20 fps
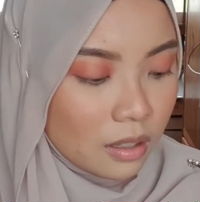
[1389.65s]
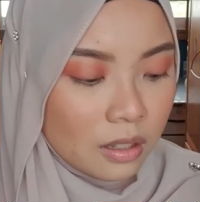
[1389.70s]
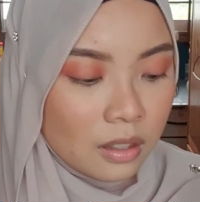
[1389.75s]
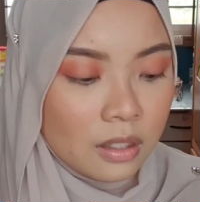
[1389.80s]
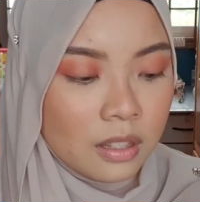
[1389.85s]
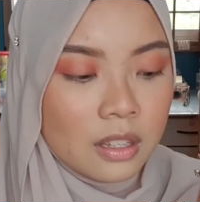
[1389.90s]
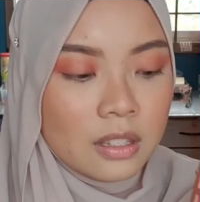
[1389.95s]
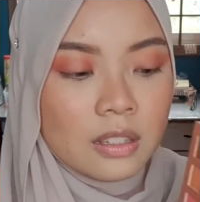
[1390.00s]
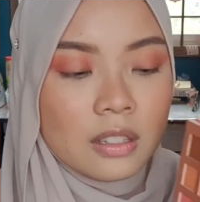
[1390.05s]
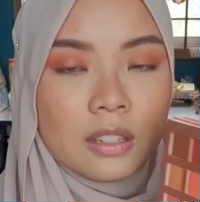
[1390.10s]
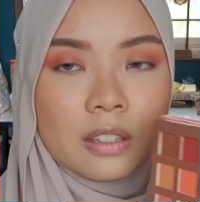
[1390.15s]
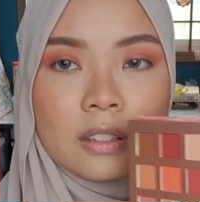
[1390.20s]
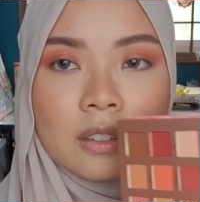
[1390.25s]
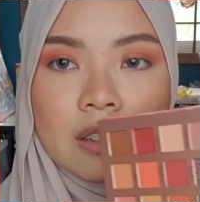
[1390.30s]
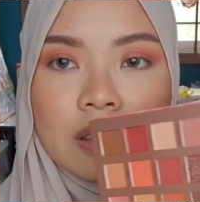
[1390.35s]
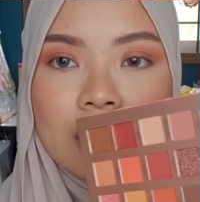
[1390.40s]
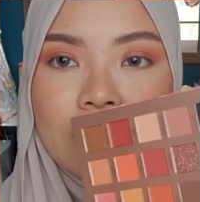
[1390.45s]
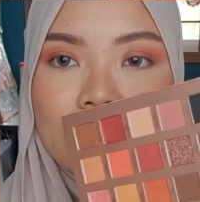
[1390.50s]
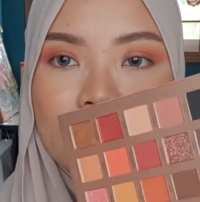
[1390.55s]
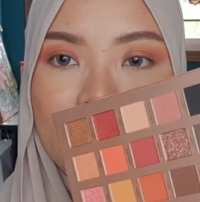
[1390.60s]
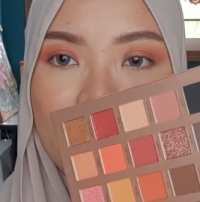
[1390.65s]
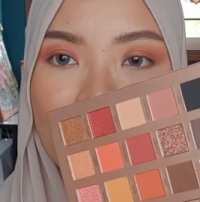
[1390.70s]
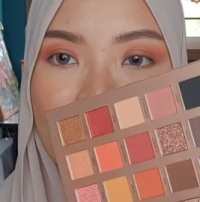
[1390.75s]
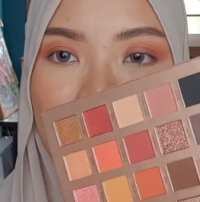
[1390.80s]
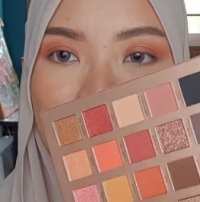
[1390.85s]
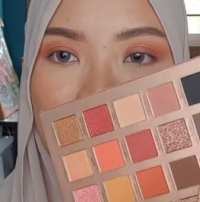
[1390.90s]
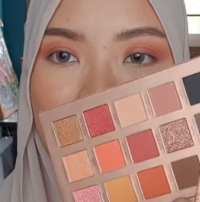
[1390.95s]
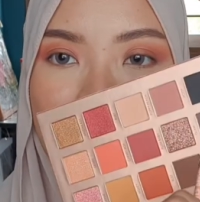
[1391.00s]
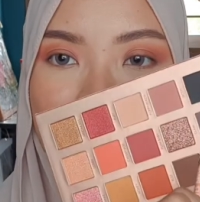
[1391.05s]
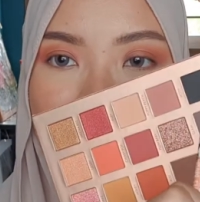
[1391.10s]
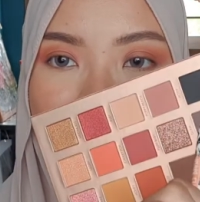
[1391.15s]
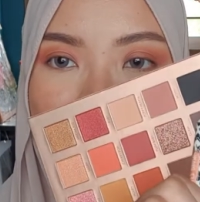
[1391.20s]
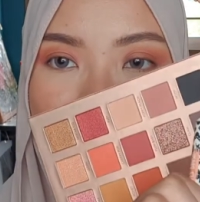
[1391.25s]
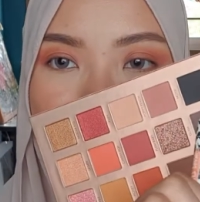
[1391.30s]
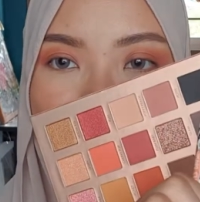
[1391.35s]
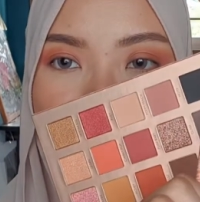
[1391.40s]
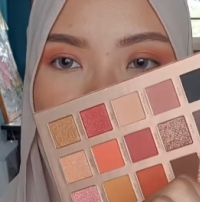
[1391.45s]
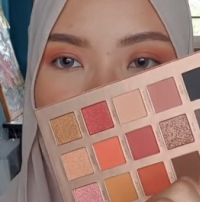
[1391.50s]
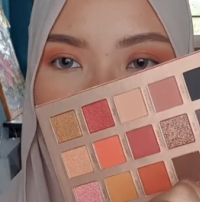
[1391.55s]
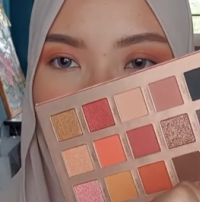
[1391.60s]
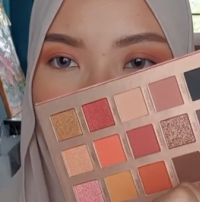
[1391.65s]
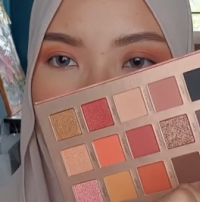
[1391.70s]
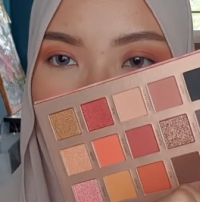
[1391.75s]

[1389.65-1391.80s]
This color right here, this gray,